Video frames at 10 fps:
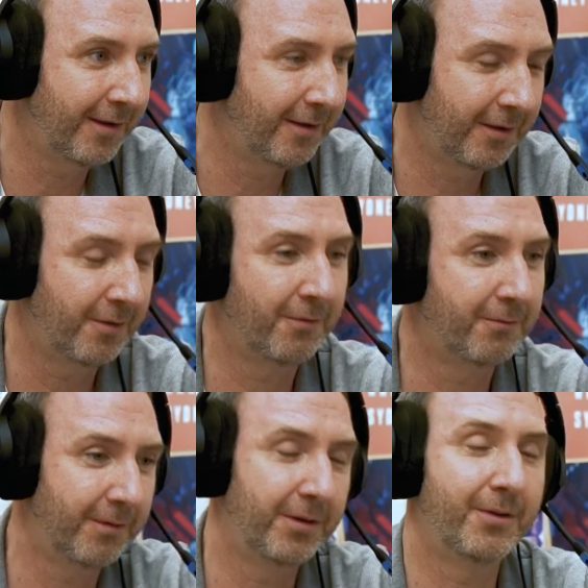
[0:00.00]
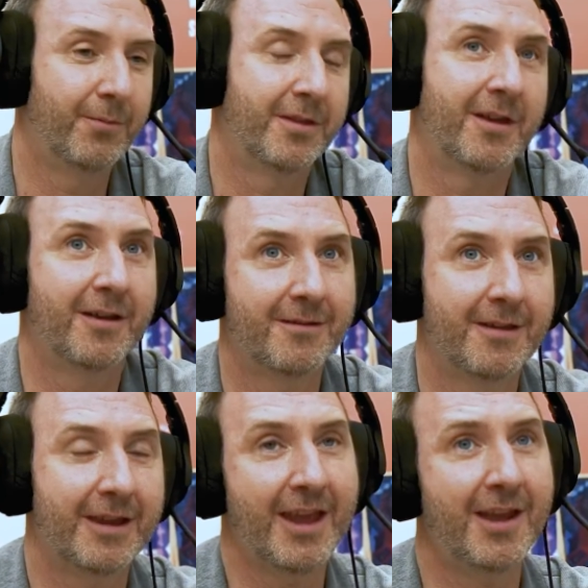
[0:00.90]
you know, you would think is the
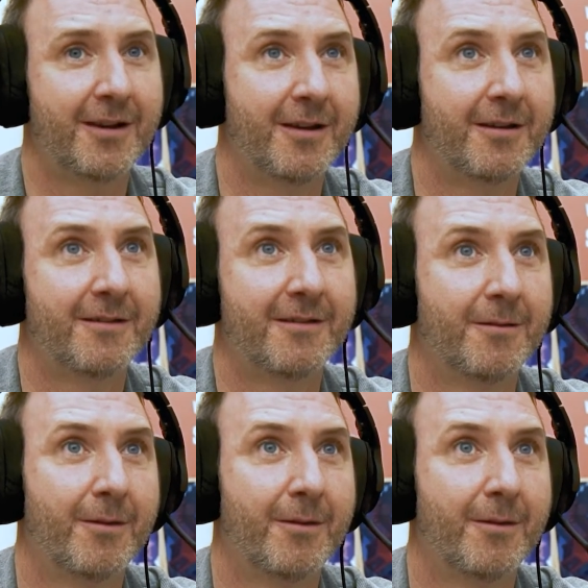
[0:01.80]
candidate